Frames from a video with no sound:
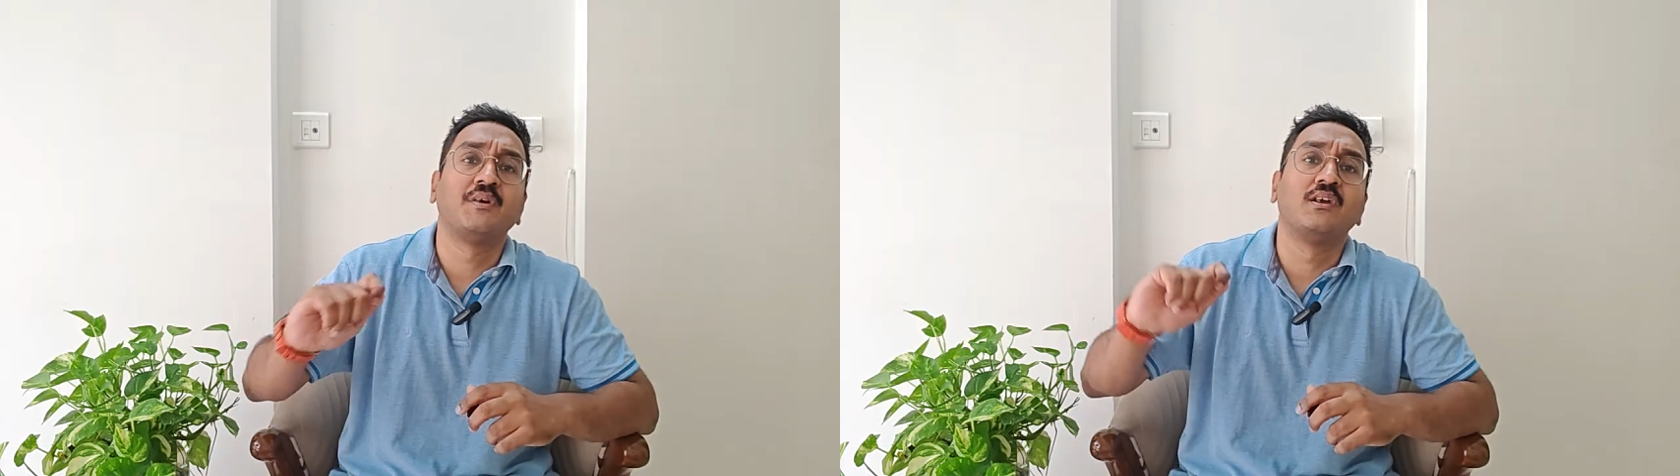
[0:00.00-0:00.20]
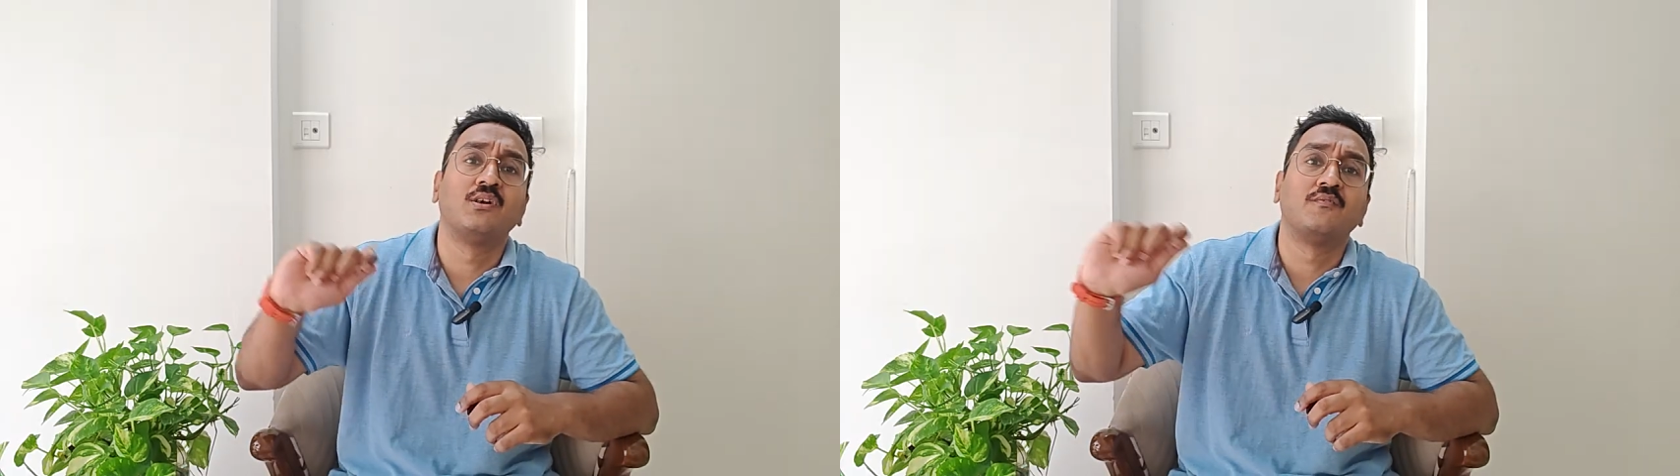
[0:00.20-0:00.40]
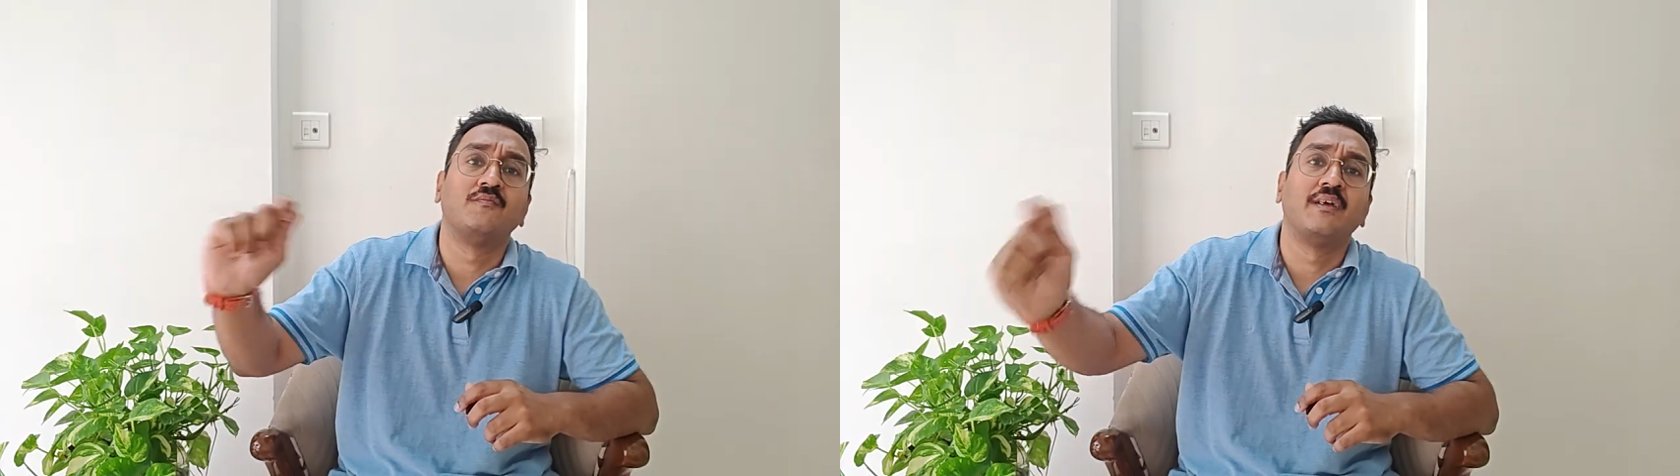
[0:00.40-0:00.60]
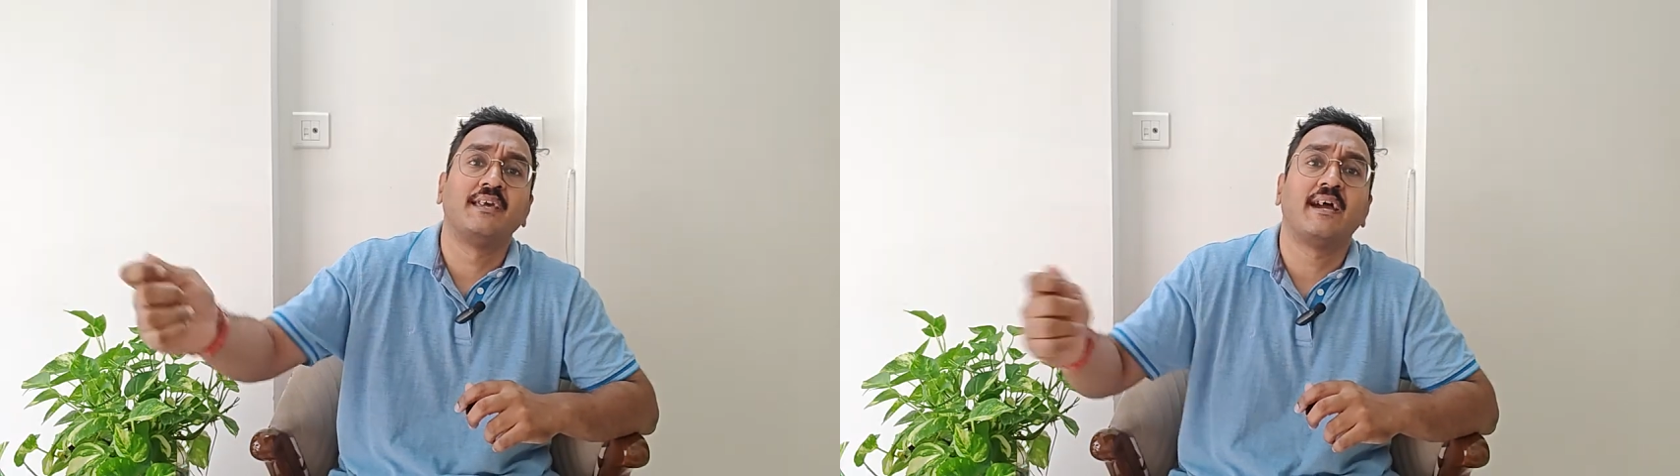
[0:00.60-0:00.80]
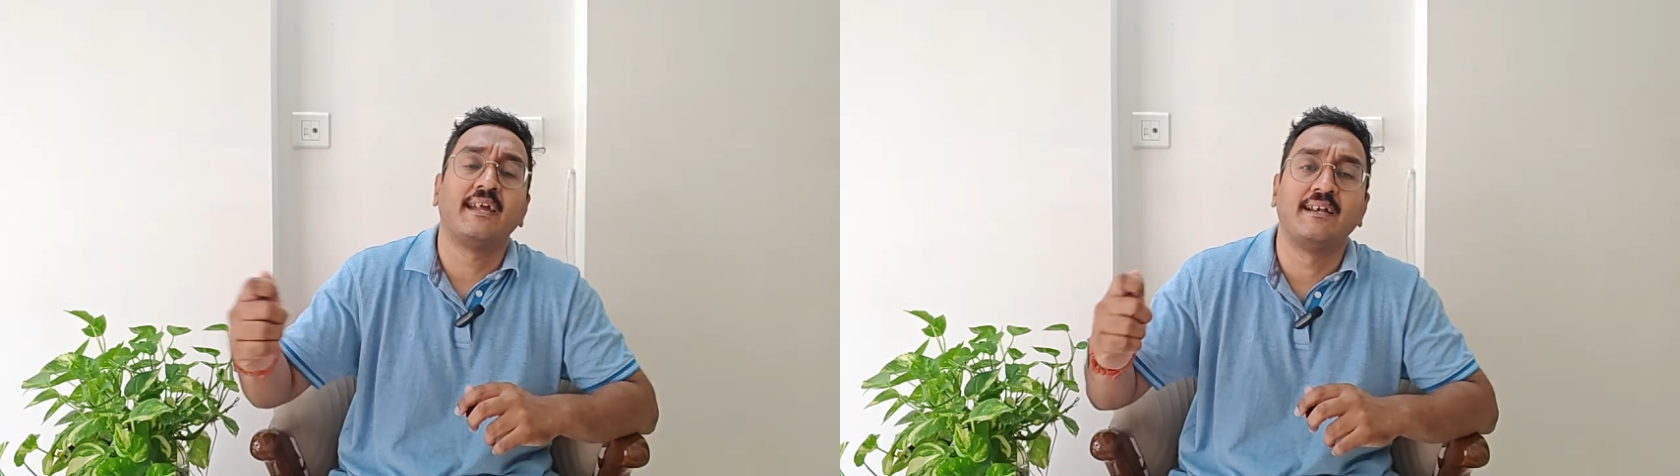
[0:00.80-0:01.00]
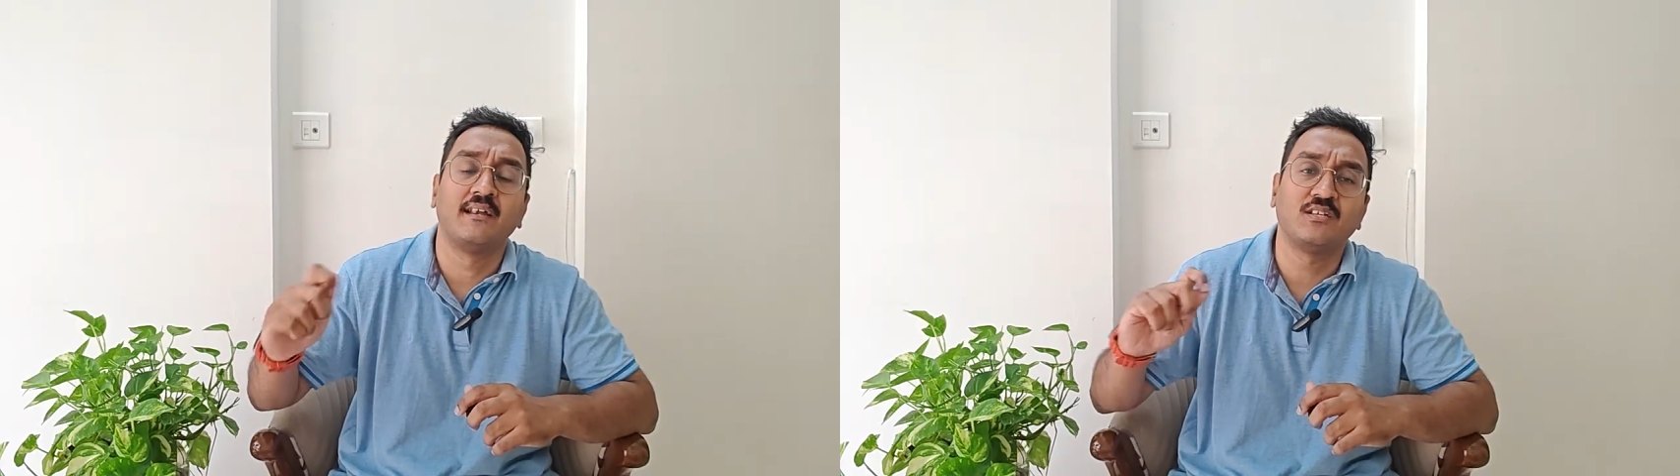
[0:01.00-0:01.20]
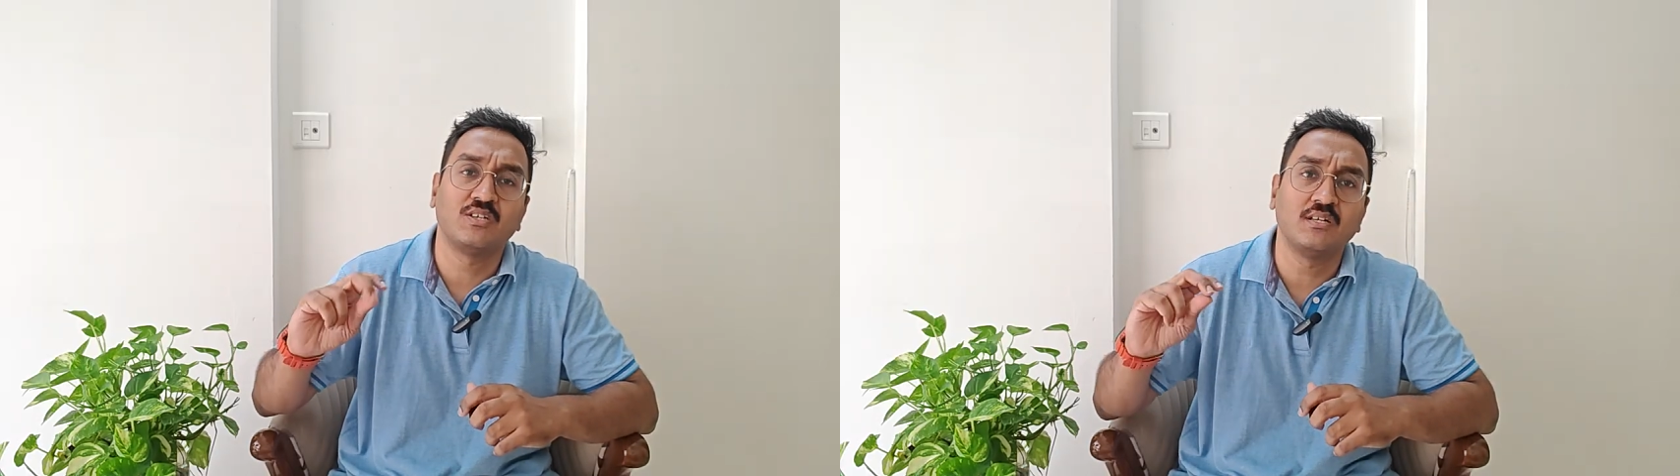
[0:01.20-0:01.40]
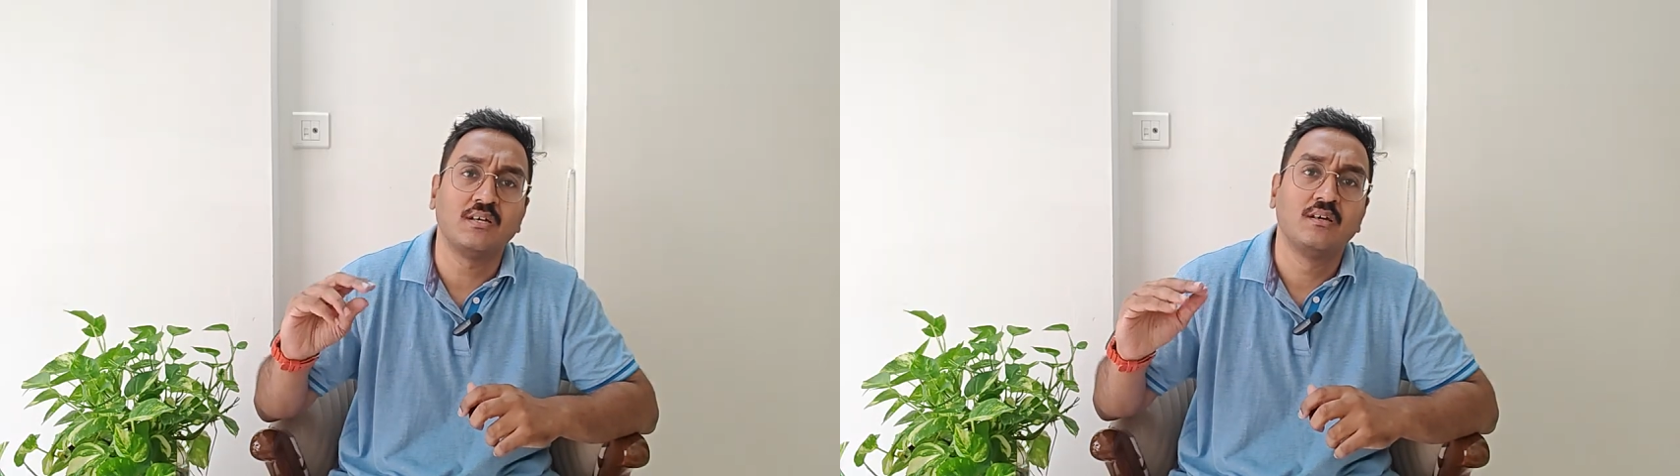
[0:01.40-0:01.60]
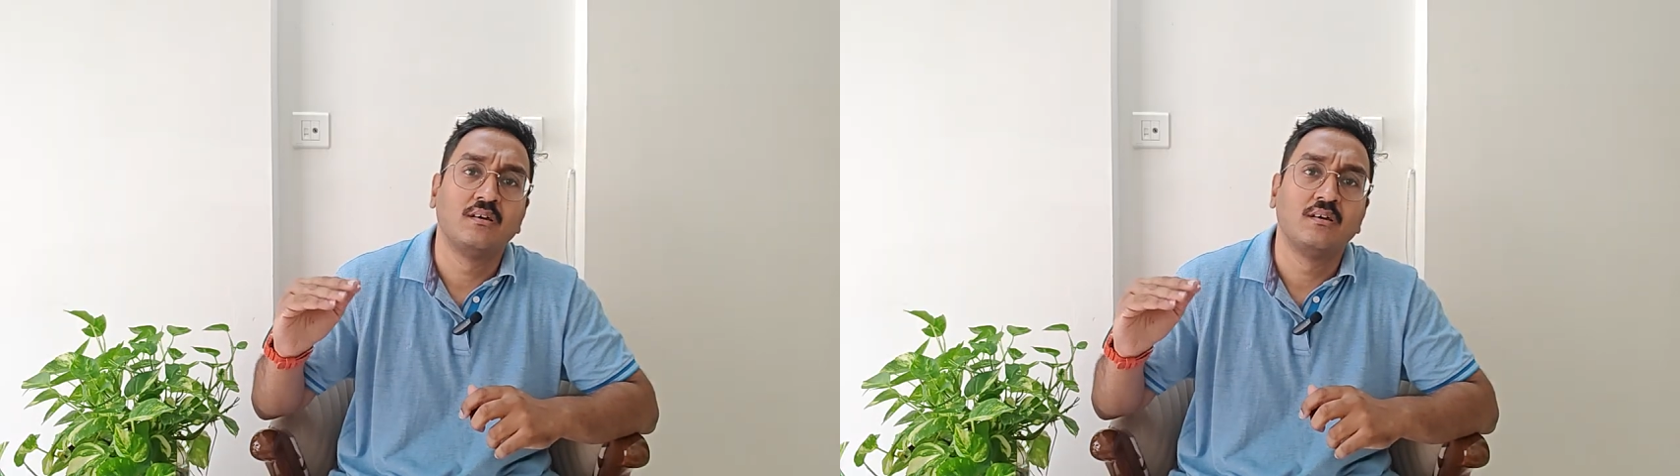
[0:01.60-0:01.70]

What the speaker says: period of very high attrition,